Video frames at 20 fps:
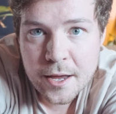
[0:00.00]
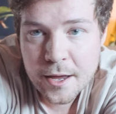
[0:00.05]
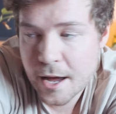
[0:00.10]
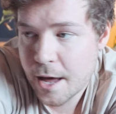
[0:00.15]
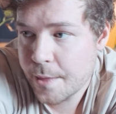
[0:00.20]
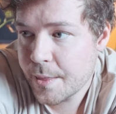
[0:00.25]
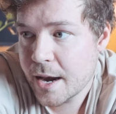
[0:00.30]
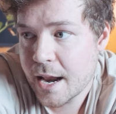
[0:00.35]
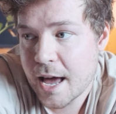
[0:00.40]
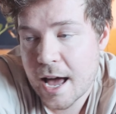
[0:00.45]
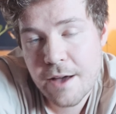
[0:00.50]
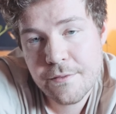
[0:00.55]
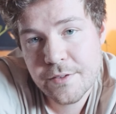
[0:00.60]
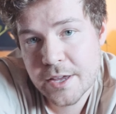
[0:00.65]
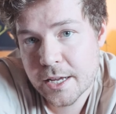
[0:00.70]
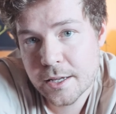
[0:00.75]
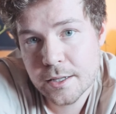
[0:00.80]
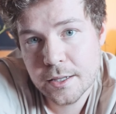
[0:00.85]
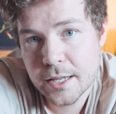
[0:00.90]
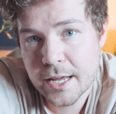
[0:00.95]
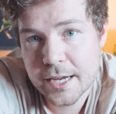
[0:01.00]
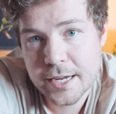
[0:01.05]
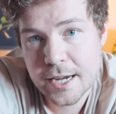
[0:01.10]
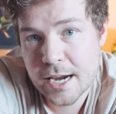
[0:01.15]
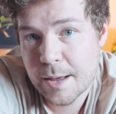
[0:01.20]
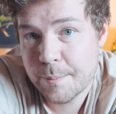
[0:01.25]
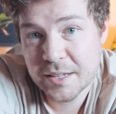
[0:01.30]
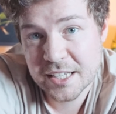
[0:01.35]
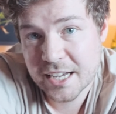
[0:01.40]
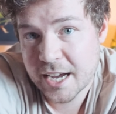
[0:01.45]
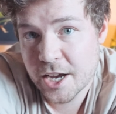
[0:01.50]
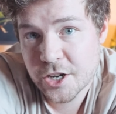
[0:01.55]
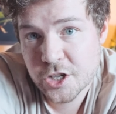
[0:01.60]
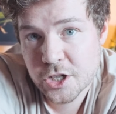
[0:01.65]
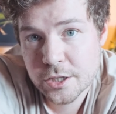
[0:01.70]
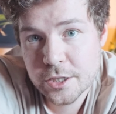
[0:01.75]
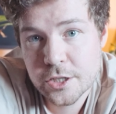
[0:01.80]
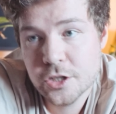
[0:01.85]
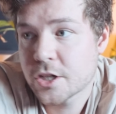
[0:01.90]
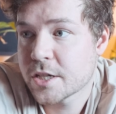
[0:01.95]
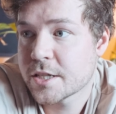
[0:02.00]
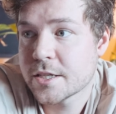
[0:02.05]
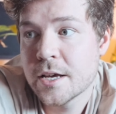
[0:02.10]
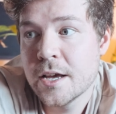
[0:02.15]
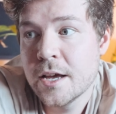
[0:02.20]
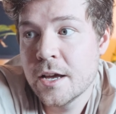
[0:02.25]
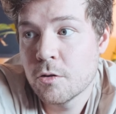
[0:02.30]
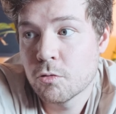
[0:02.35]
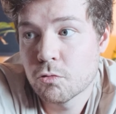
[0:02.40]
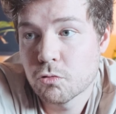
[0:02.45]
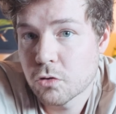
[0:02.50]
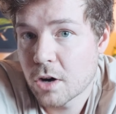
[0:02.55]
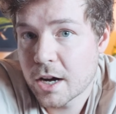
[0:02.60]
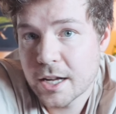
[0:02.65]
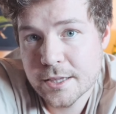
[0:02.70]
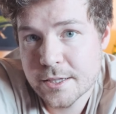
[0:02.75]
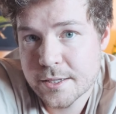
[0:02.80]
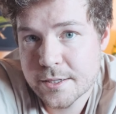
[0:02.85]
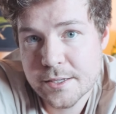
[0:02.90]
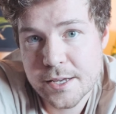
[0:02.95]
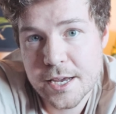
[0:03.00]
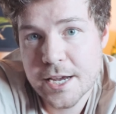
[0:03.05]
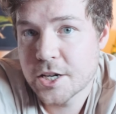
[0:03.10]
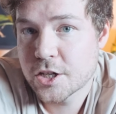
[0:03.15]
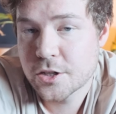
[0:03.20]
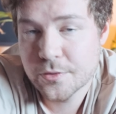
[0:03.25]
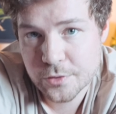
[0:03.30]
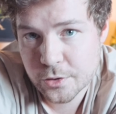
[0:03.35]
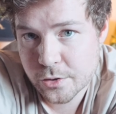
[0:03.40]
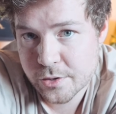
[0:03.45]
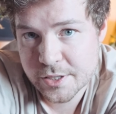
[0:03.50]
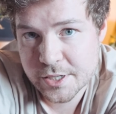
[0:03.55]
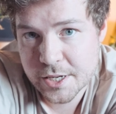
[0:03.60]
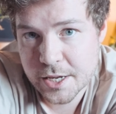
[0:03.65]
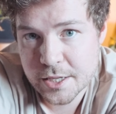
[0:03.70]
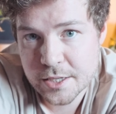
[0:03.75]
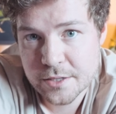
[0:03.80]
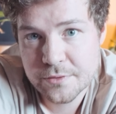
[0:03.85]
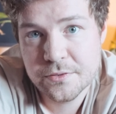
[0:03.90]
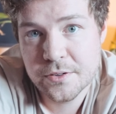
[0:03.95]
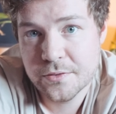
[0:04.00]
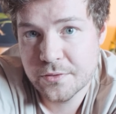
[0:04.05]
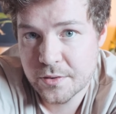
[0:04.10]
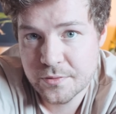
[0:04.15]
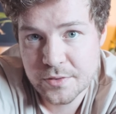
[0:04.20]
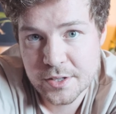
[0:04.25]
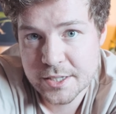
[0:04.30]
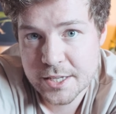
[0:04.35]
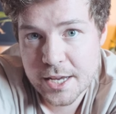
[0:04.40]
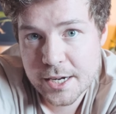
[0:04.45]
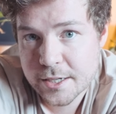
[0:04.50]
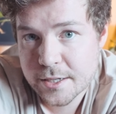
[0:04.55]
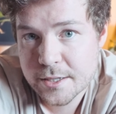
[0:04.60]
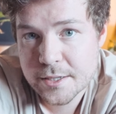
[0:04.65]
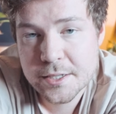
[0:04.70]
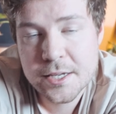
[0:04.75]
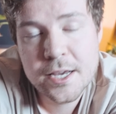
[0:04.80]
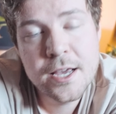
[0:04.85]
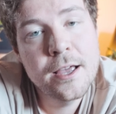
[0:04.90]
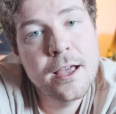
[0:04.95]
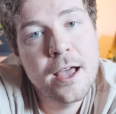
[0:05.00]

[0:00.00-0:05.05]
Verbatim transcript: and then having like an application that just runs each of those scenes for fifty seconds,